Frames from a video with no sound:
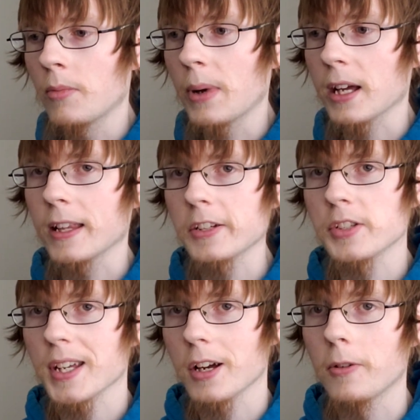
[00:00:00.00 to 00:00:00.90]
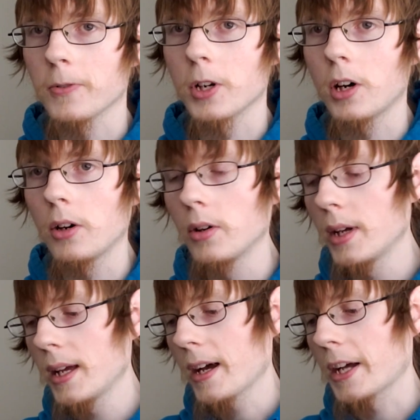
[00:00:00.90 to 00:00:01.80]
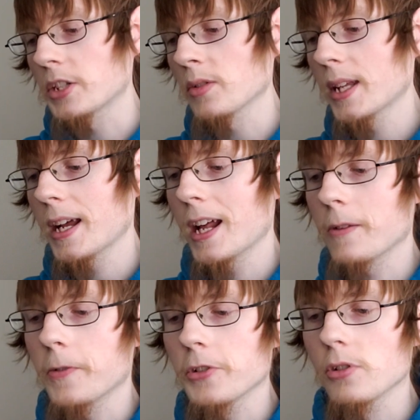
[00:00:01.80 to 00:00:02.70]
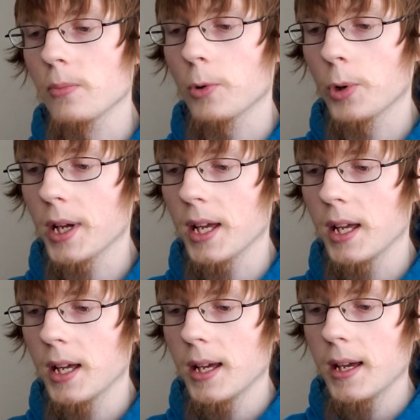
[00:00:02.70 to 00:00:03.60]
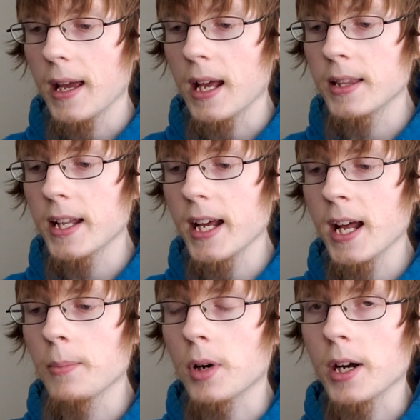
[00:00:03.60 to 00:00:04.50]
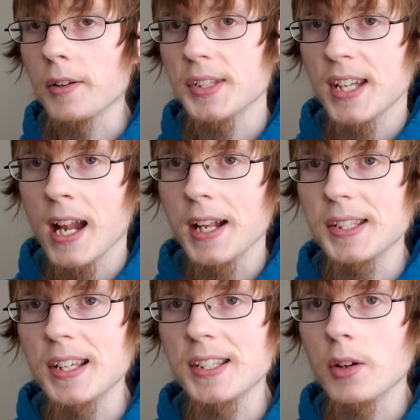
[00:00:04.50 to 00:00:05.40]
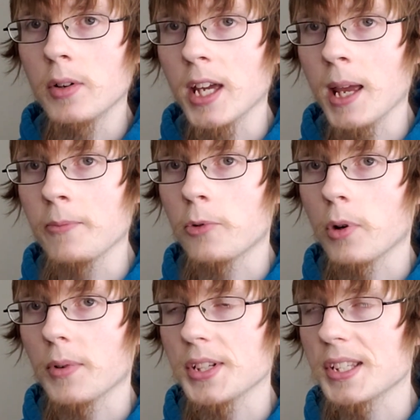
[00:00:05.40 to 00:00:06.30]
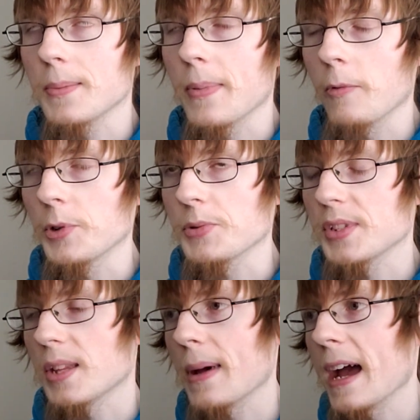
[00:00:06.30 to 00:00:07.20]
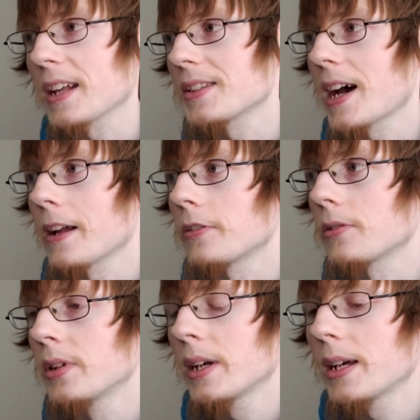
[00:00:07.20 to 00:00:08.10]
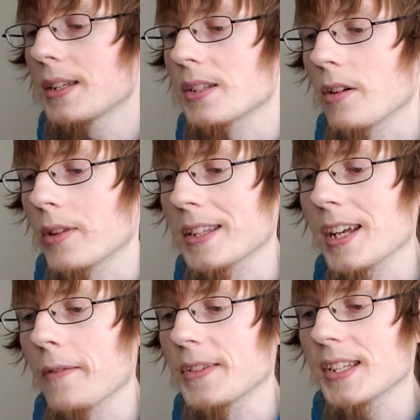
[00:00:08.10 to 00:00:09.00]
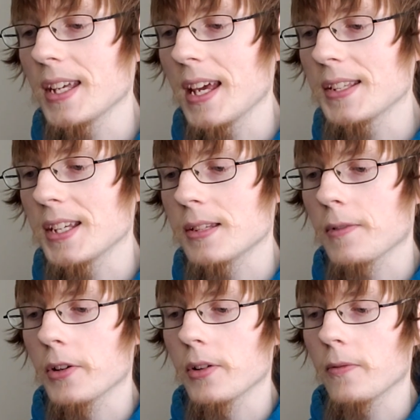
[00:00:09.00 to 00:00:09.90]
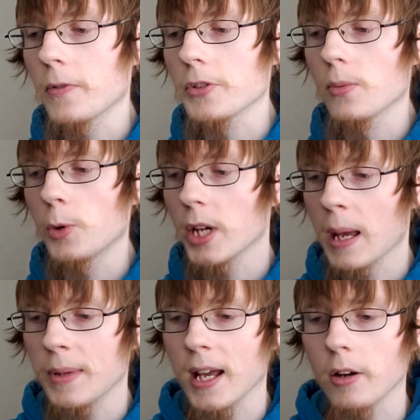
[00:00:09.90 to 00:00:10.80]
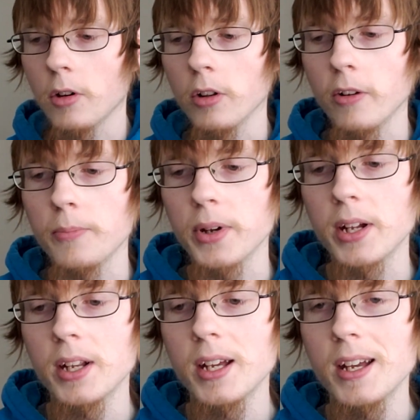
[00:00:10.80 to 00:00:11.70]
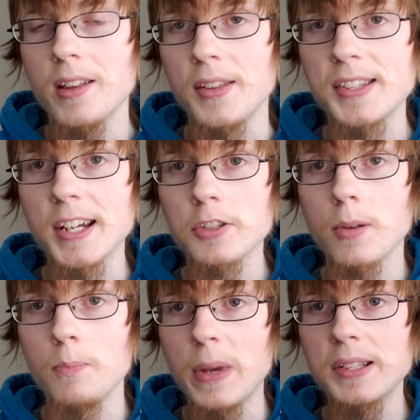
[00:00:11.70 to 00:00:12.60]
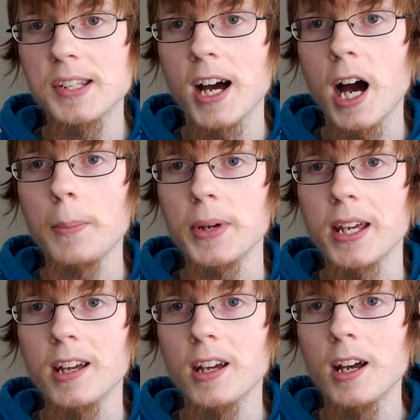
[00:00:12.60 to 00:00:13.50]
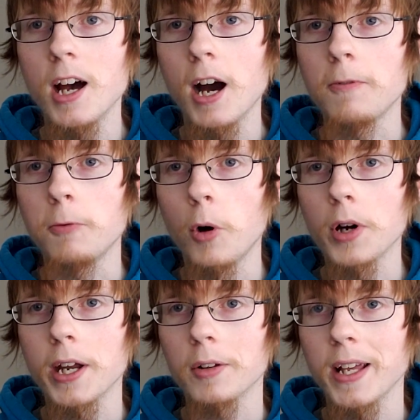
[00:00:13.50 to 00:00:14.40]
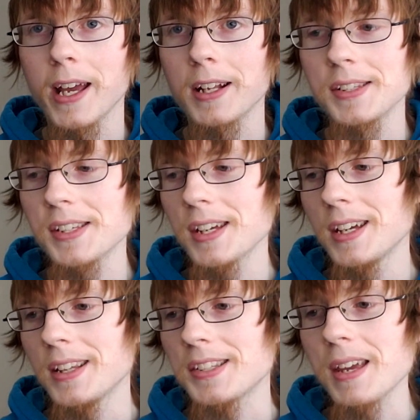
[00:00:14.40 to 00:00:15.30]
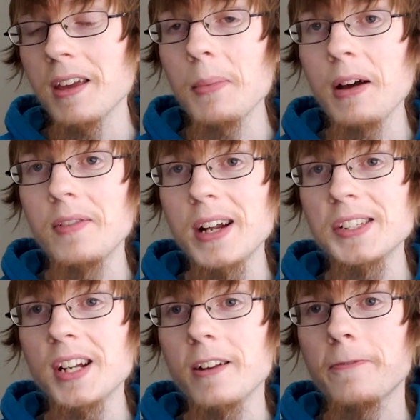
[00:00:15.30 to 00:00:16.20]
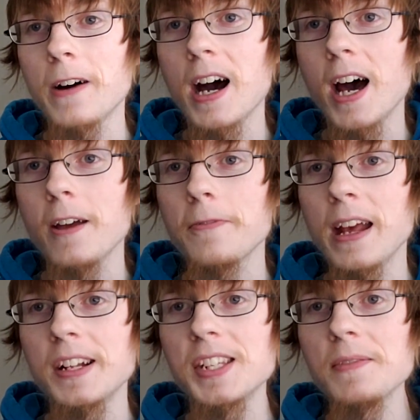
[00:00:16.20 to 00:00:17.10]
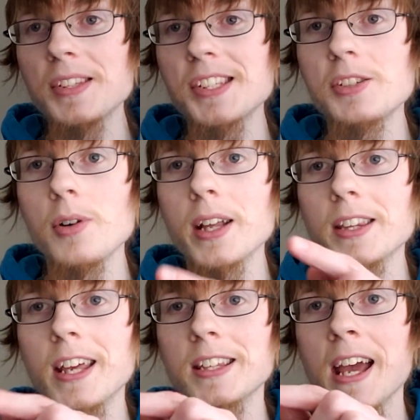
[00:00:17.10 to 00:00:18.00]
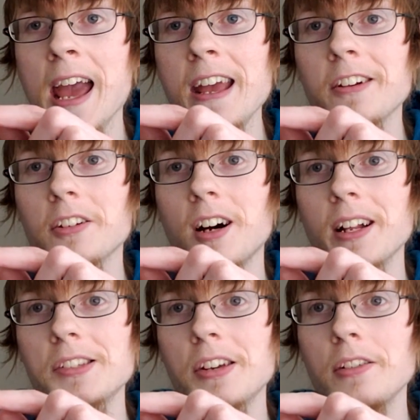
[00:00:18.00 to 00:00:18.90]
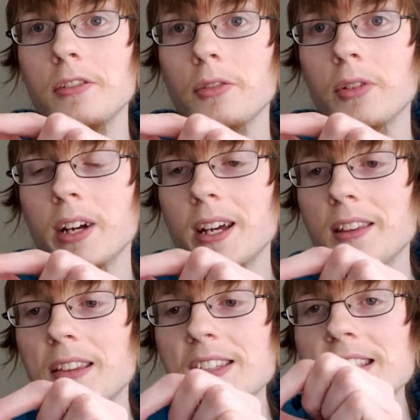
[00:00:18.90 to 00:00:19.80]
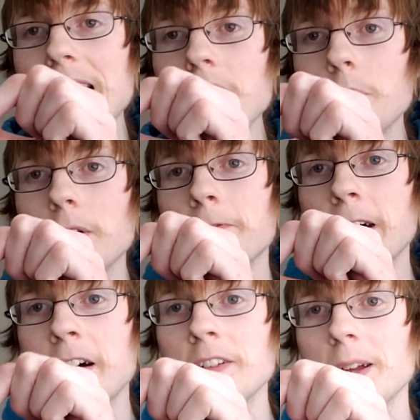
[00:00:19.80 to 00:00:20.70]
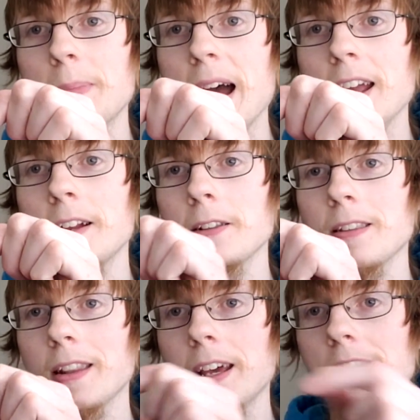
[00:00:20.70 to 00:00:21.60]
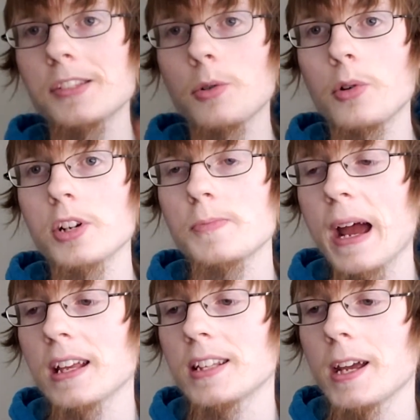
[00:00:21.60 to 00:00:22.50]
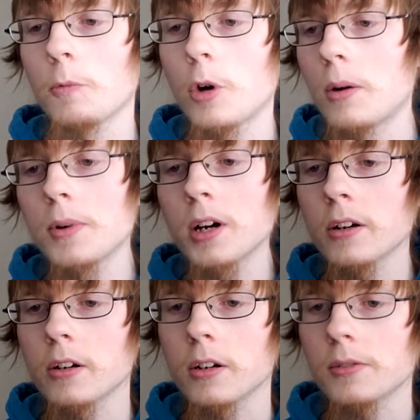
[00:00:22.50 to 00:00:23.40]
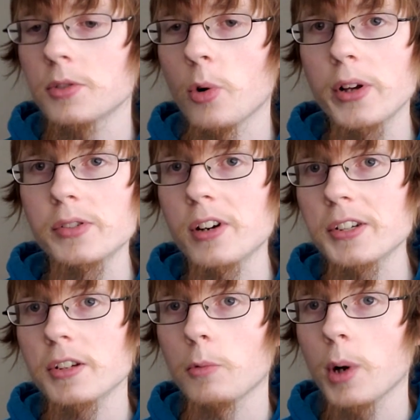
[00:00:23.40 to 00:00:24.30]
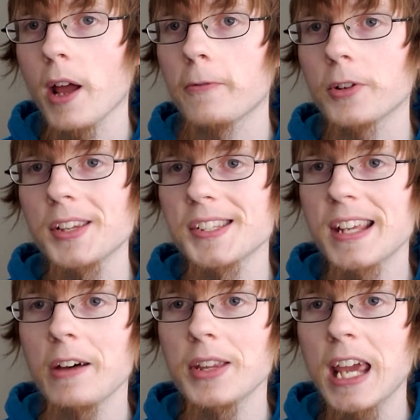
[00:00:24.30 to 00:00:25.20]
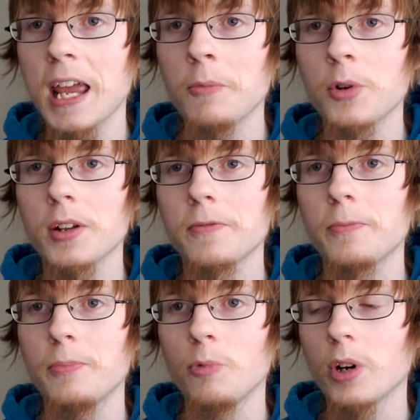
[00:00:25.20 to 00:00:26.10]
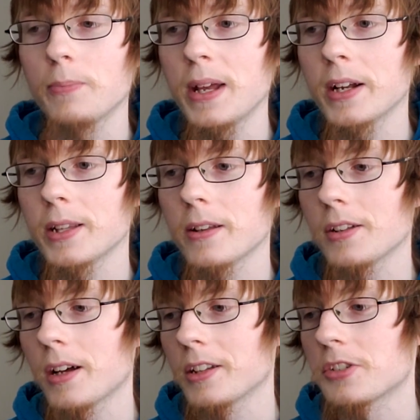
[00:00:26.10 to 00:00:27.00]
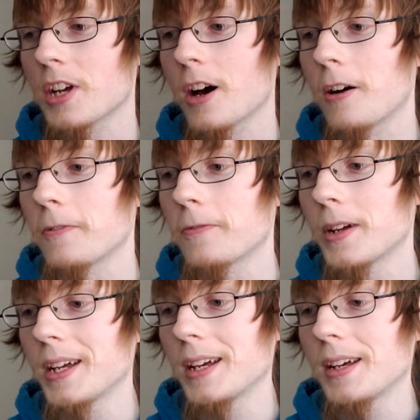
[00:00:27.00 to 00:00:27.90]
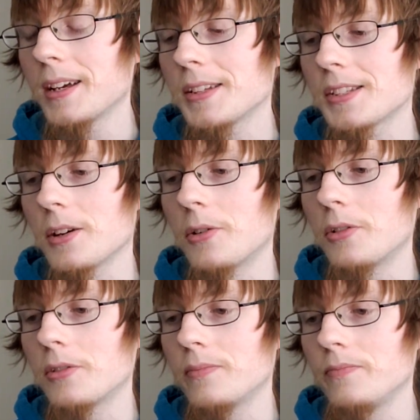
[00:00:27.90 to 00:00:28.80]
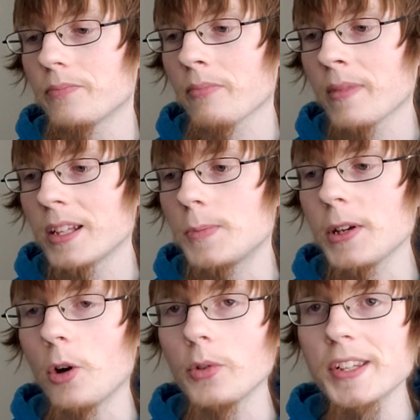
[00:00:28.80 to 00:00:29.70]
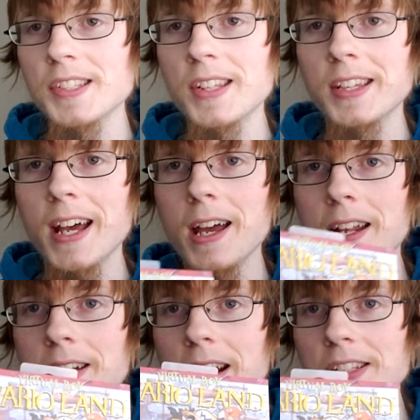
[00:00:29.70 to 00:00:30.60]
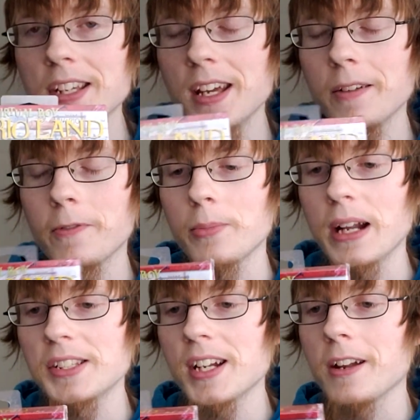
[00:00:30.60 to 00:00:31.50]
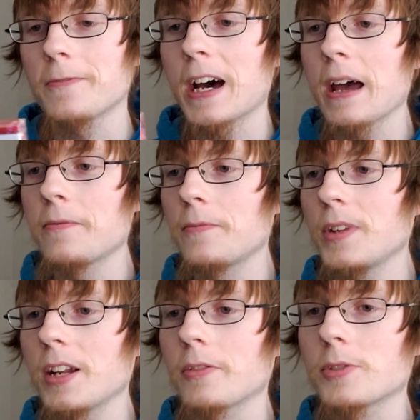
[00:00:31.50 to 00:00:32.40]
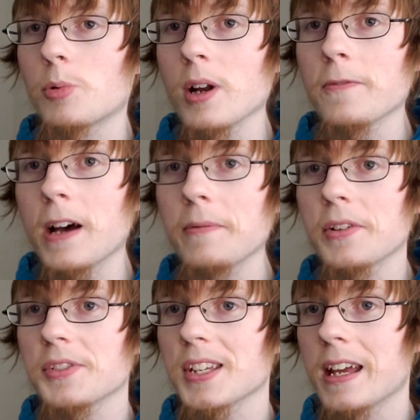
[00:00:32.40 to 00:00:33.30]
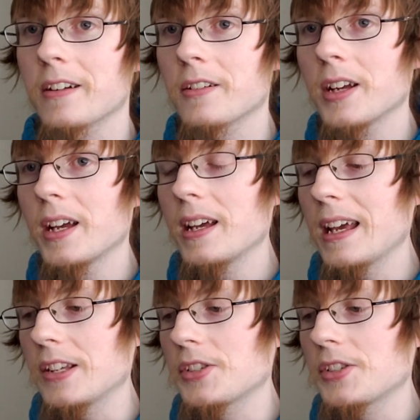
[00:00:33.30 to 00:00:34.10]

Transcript: collection's like overall. I showed that I had a Virtual Boy and that I had Mario's Tennis as the only game for, which was the pack-in title. So that's obviously the easiest Virtual Boy game to get a hold of, but this is actually a mint copy of Wario Land. This game came out in 1995, and it's even still got, like, the hanger on it, too. This is how you would have found it back in, like, stores back in the day, Walmart or Toys R Us or whatever. This is how the game would have been on the shelf. So to be holding something like that from 1995, 25 years later, is